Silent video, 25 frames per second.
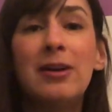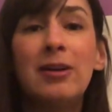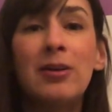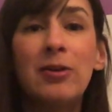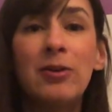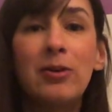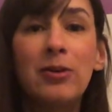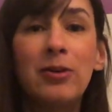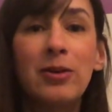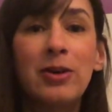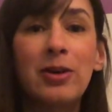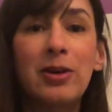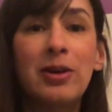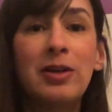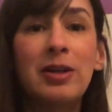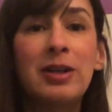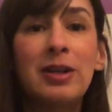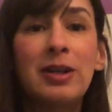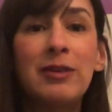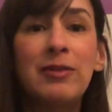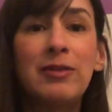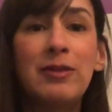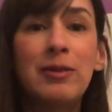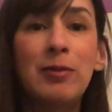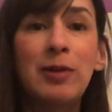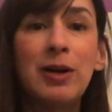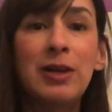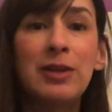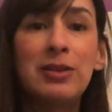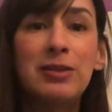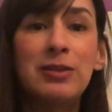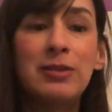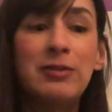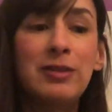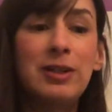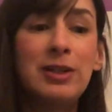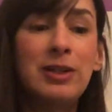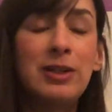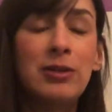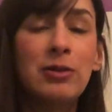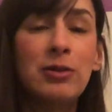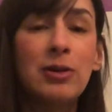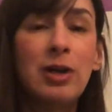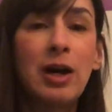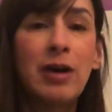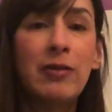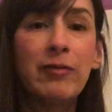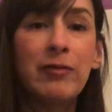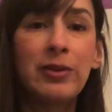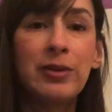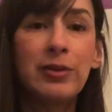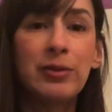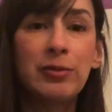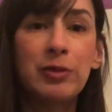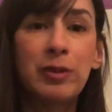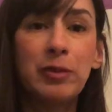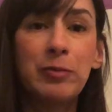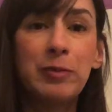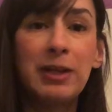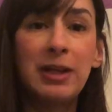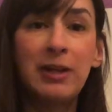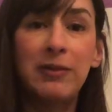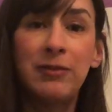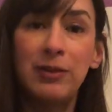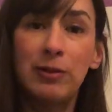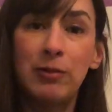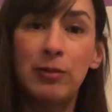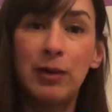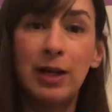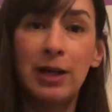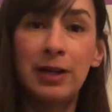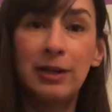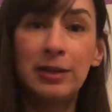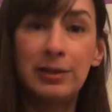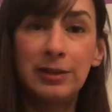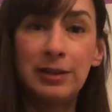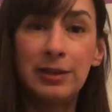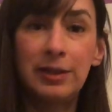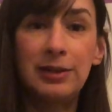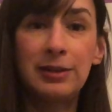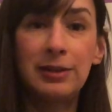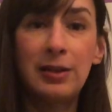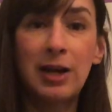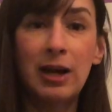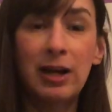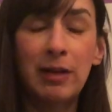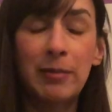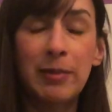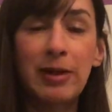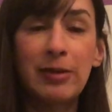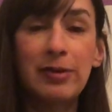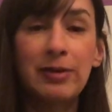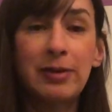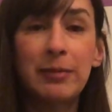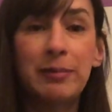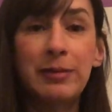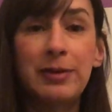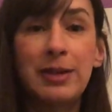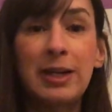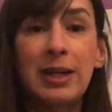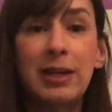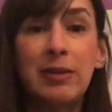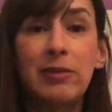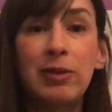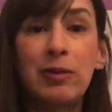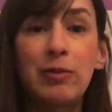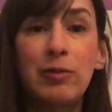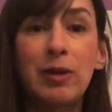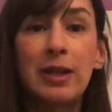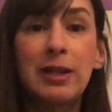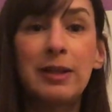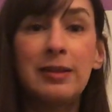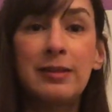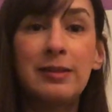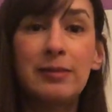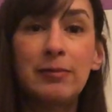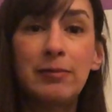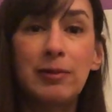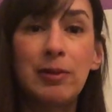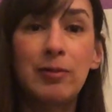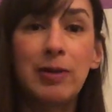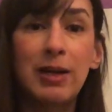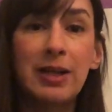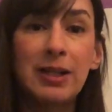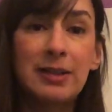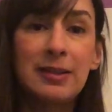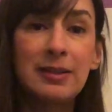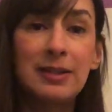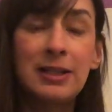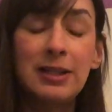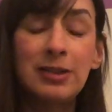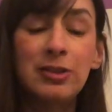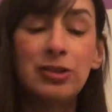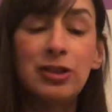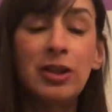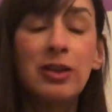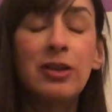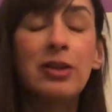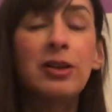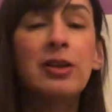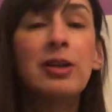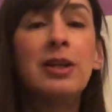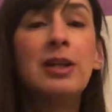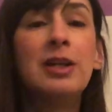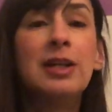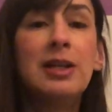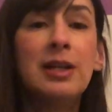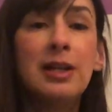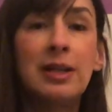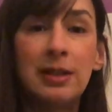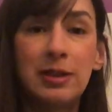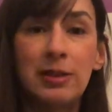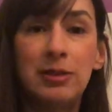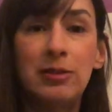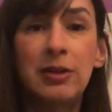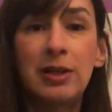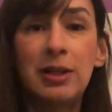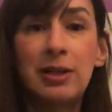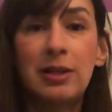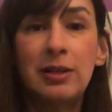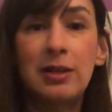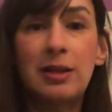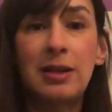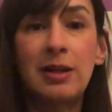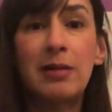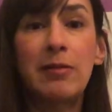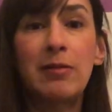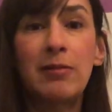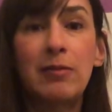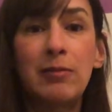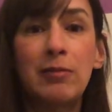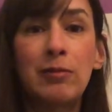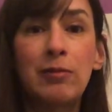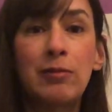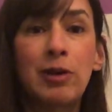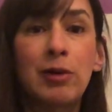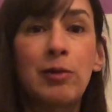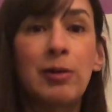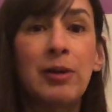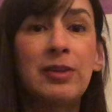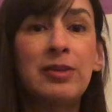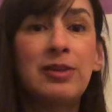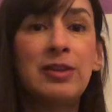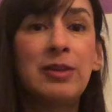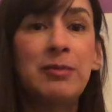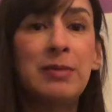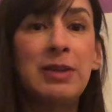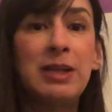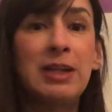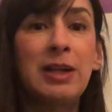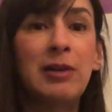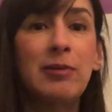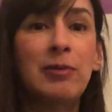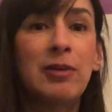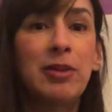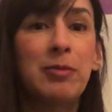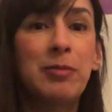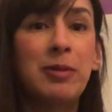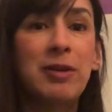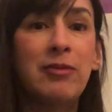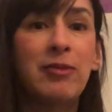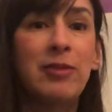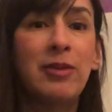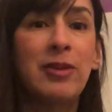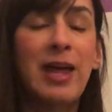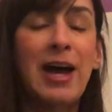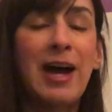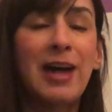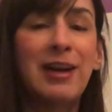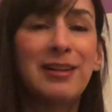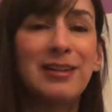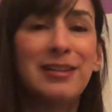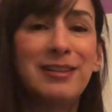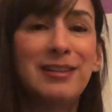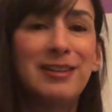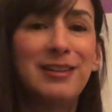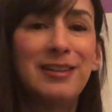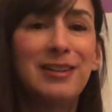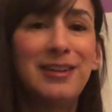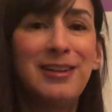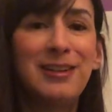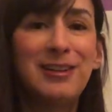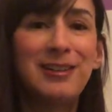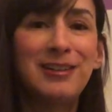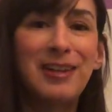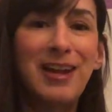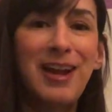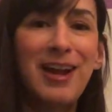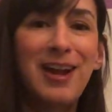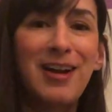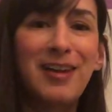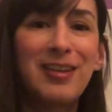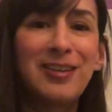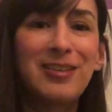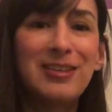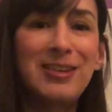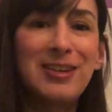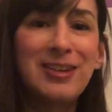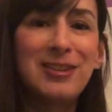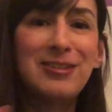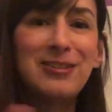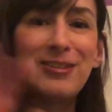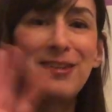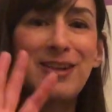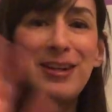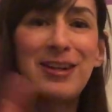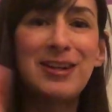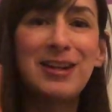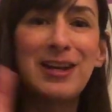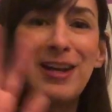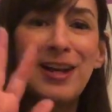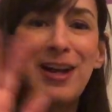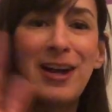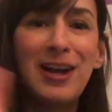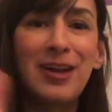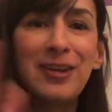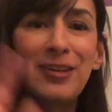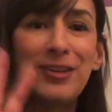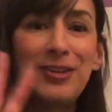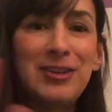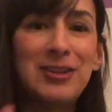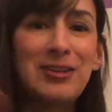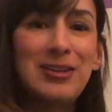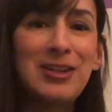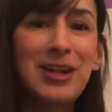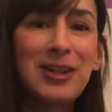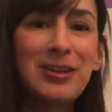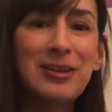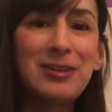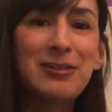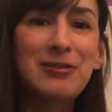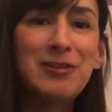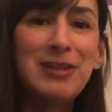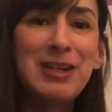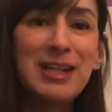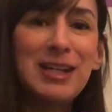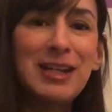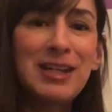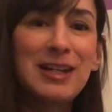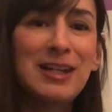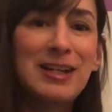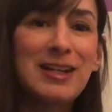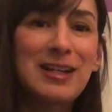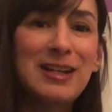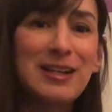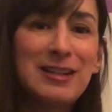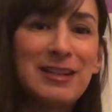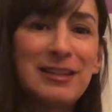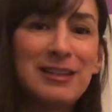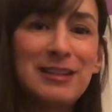Or if you want to video conference with me, if you want to talk about something and we want to see each other, you can request a meeting with me for that. Okay, I'll see you next week.